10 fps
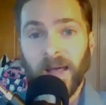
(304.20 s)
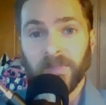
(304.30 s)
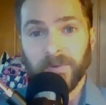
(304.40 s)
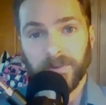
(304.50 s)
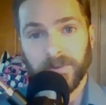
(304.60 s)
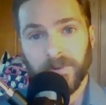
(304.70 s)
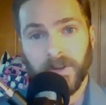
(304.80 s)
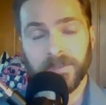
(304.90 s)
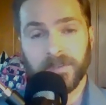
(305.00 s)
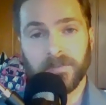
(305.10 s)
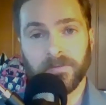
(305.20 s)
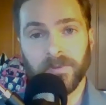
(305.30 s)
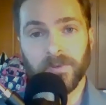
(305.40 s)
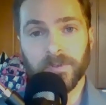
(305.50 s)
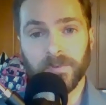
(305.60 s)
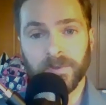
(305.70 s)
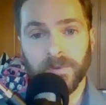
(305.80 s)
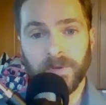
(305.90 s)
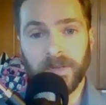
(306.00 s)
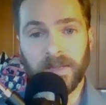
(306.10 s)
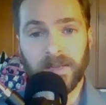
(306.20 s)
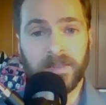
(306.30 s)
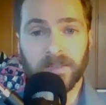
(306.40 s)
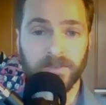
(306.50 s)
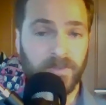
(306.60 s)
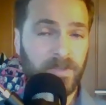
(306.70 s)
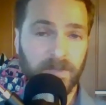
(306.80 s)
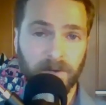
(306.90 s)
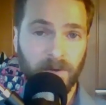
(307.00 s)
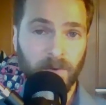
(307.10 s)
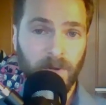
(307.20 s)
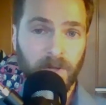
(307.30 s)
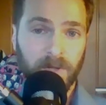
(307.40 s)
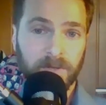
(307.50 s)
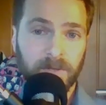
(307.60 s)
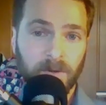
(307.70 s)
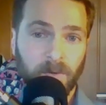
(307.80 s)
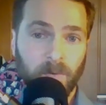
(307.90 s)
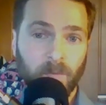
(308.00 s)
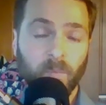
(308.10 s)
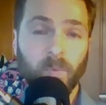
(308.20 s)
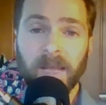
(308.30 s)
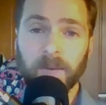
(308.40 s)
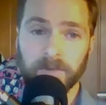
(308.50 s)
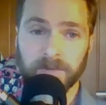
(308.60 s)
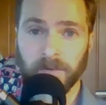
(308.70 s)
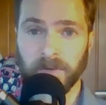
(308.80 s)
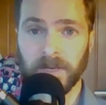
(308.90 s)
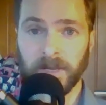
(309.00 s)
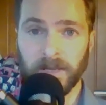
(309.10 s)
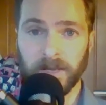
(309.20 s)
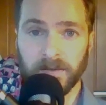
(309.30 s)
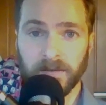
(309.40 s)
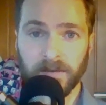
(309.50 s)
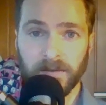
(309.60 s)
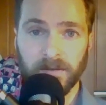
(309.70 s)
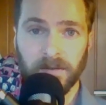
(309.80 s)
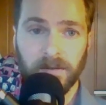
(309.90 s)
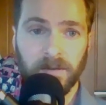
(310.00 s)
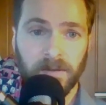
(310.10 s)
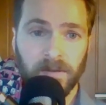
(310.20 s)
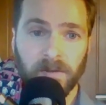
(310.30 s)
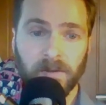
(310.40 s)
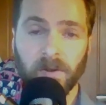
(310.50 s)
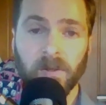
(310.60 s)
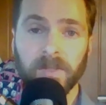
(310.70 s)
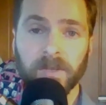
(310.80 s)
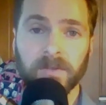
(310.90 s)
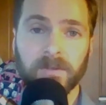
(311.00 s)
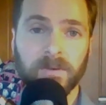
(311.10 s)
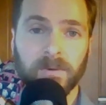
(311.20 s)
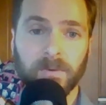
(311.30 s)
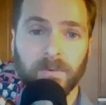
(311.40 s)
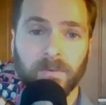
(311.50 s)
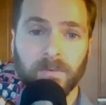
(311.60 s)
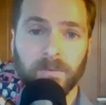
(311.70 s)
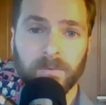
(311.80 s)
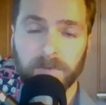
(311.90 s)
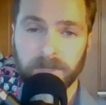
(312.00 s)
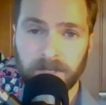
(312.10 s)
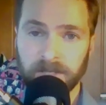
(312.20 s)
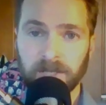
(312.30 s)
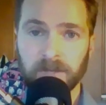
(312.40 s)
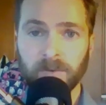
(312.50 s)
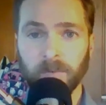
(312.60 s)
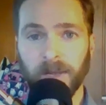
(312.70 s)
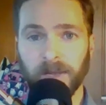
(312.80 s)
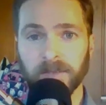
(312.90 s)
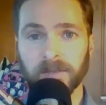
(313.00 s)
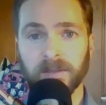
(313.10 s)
their distress and confusion was going to end, and they certainly didn't know when it was going to end. All they could do was continue to wait.